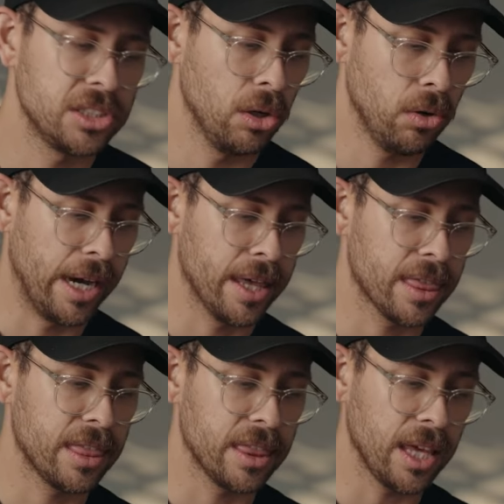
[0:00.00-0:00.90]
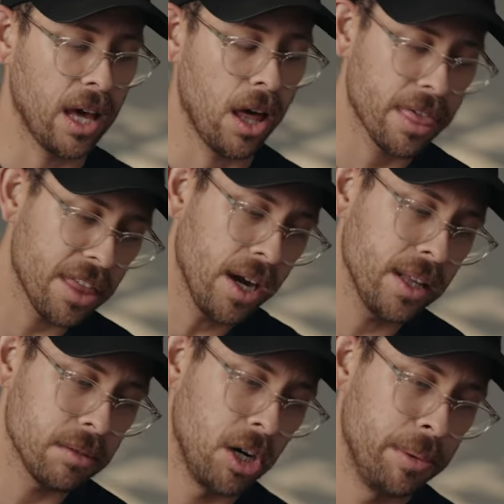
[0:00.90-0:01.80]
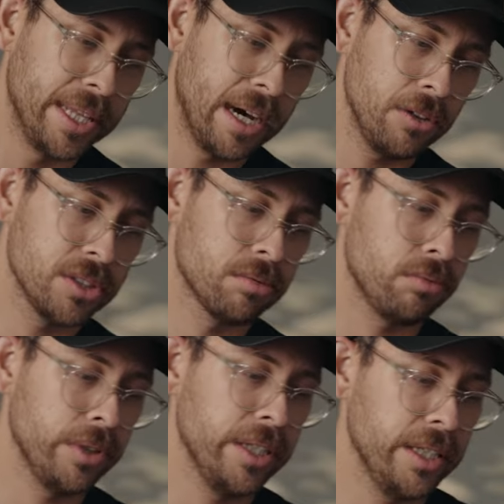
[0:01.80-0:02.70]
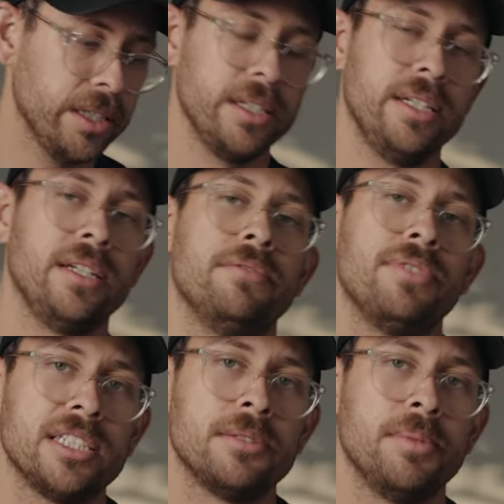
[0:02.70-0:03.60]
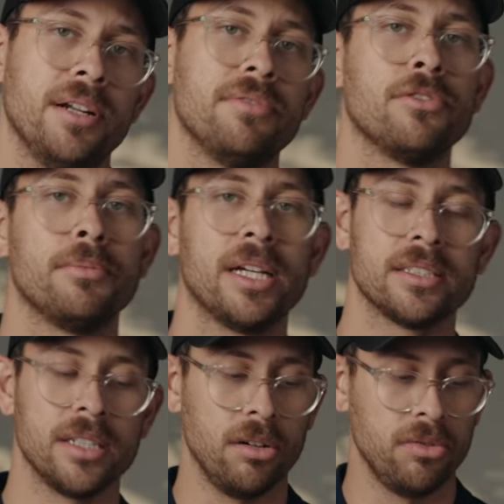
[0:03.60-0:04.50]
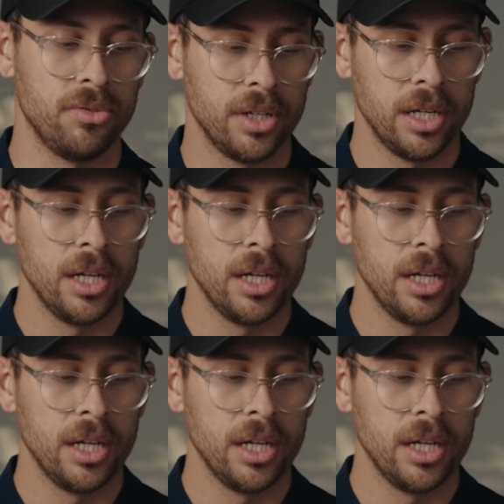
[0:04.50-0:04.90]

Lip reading: So I thought at the moment that was a really good investment for myself.